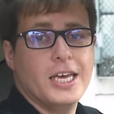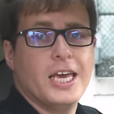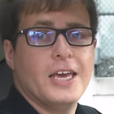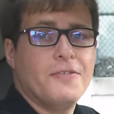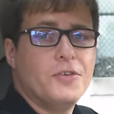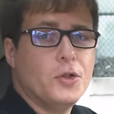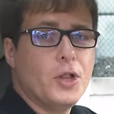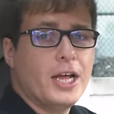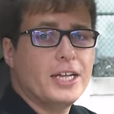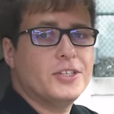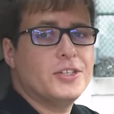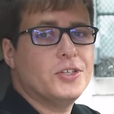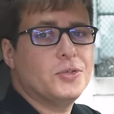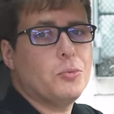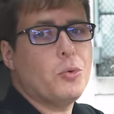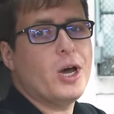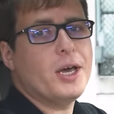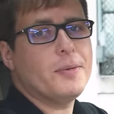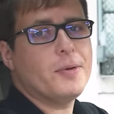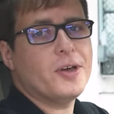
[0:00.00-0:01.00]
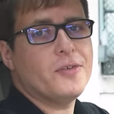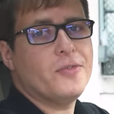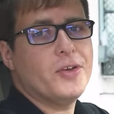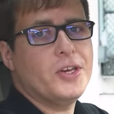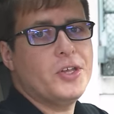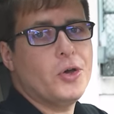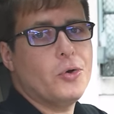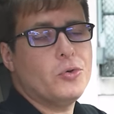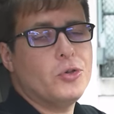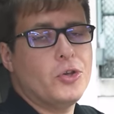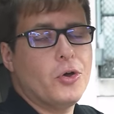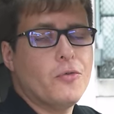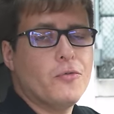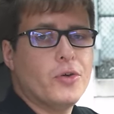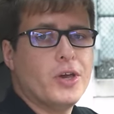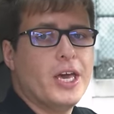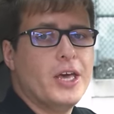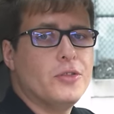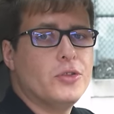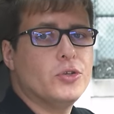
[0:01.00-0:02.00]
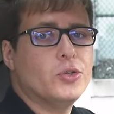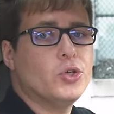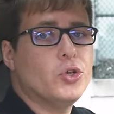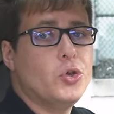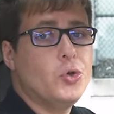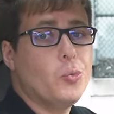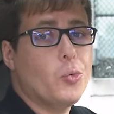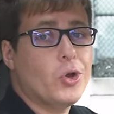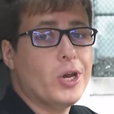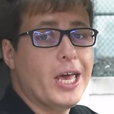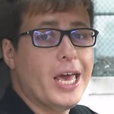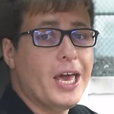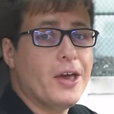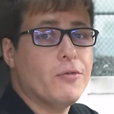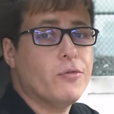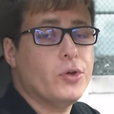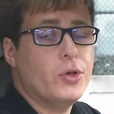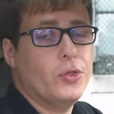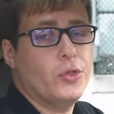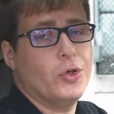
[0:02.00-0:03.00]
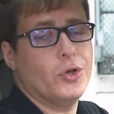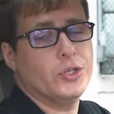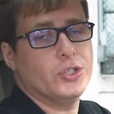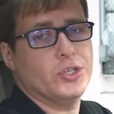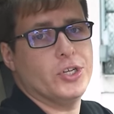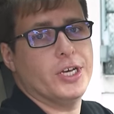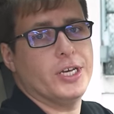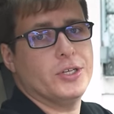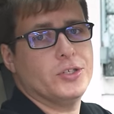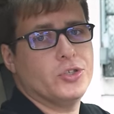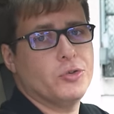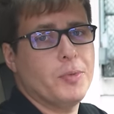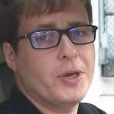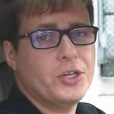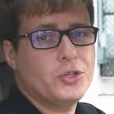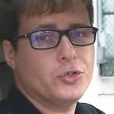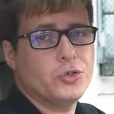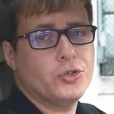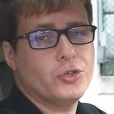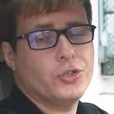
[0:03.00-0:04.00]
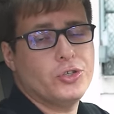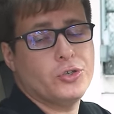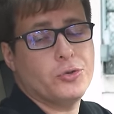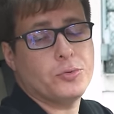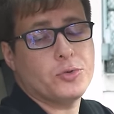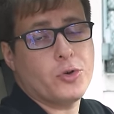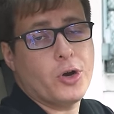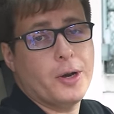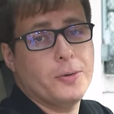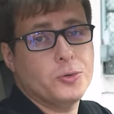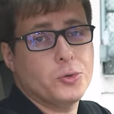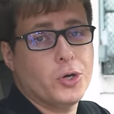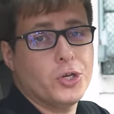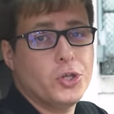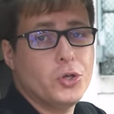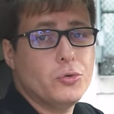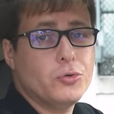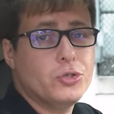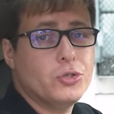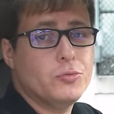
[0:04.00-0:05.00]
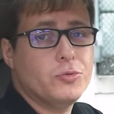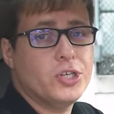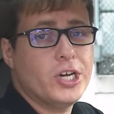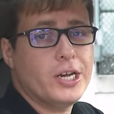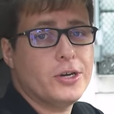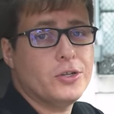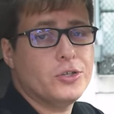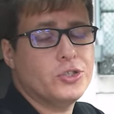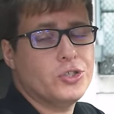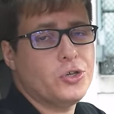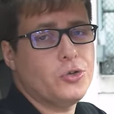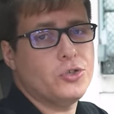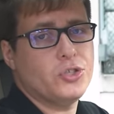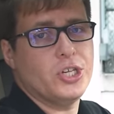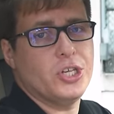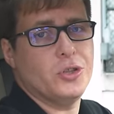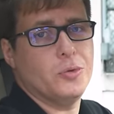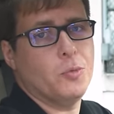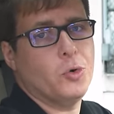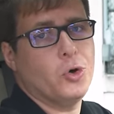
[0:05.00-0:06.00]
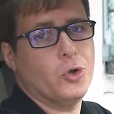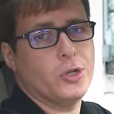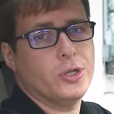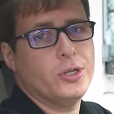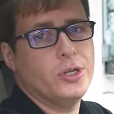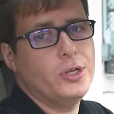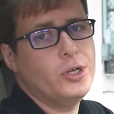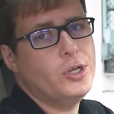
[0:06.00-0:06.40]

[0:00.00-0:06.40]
If you liked this Why Buy video, don't forget there's a new one every Thursday, so make sure to subscribe to our YouTube channel so you see them all.